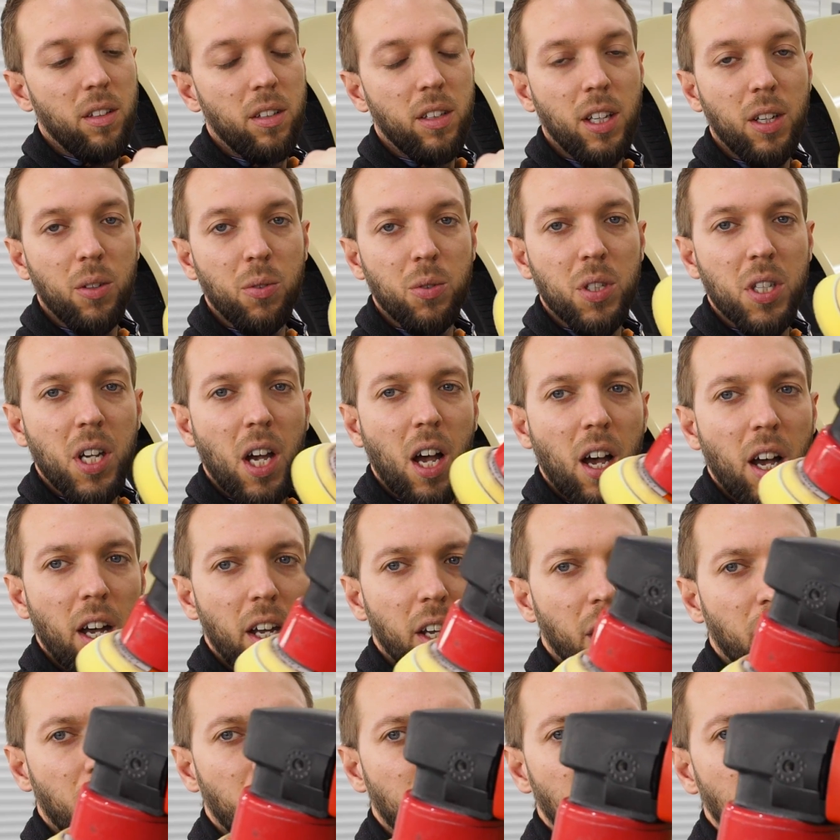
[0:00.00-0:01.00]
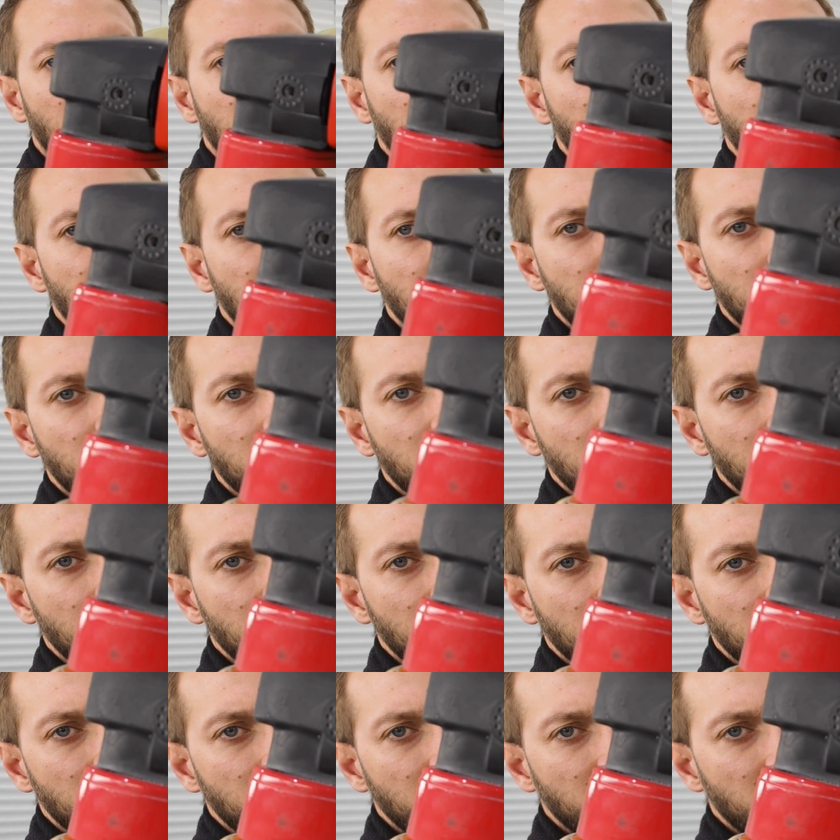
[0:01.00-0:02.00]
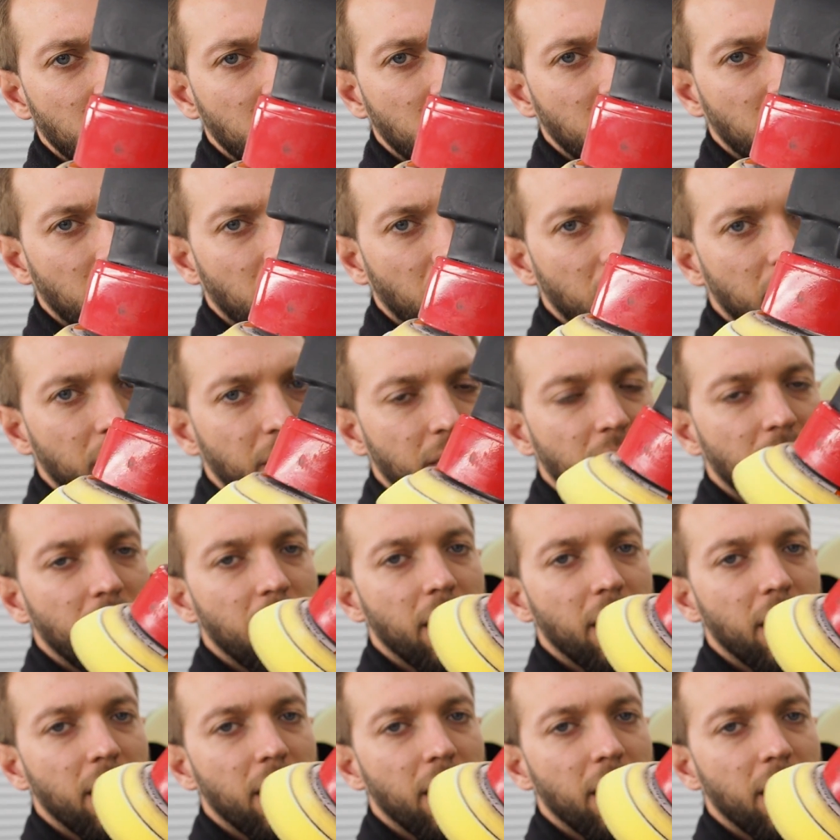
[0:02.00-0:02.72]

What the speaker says: Deltaio. There you go.